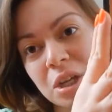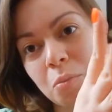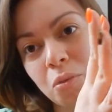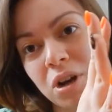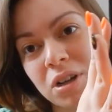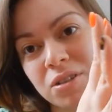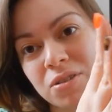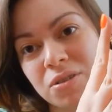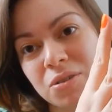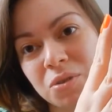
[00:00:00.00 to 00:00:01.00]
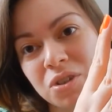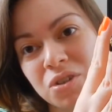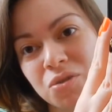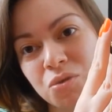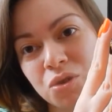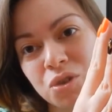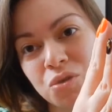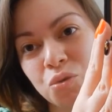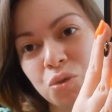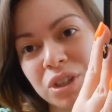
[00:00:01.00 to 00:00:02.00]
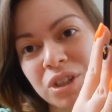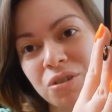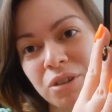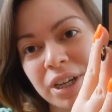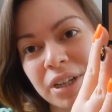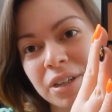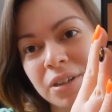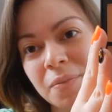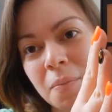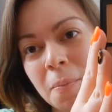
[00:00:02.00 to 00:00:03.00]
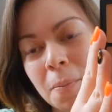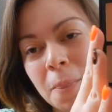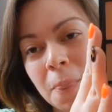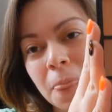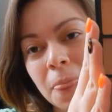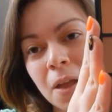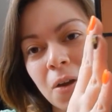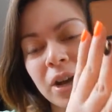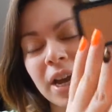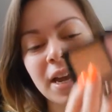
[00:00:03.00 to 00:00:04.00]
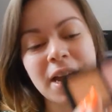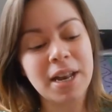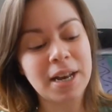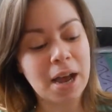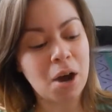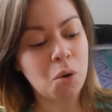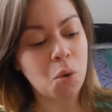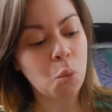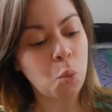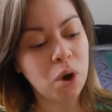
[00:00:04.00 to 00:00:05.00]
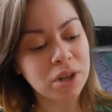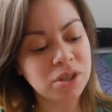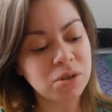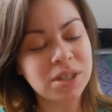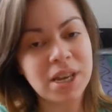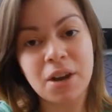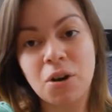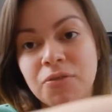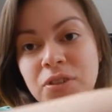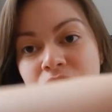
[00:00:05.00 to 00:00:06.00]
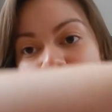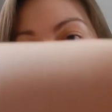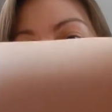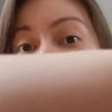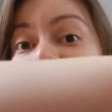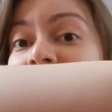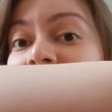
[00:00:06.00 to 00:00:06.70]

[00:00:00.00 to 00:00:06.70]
and bronzers, which is just really great. Okay, now once you take off this tray, because this